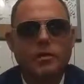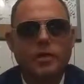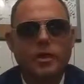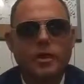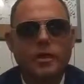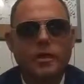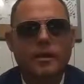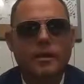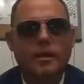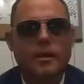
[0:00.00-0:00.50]

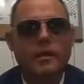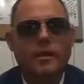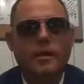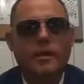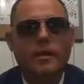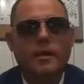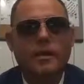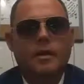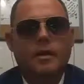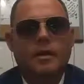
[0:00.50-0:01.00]
thing
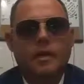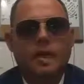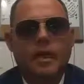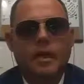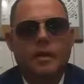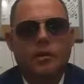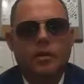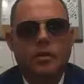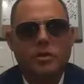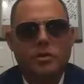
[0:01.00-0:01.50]

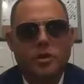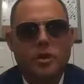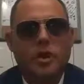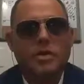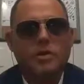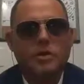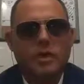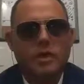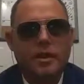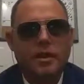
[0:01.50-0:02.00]
and was
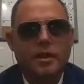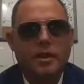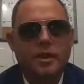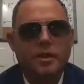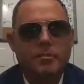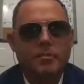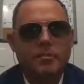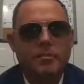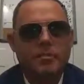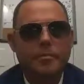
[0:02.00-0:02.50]
questioning
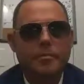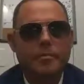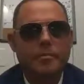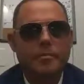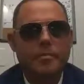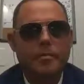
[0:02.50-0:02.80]
him,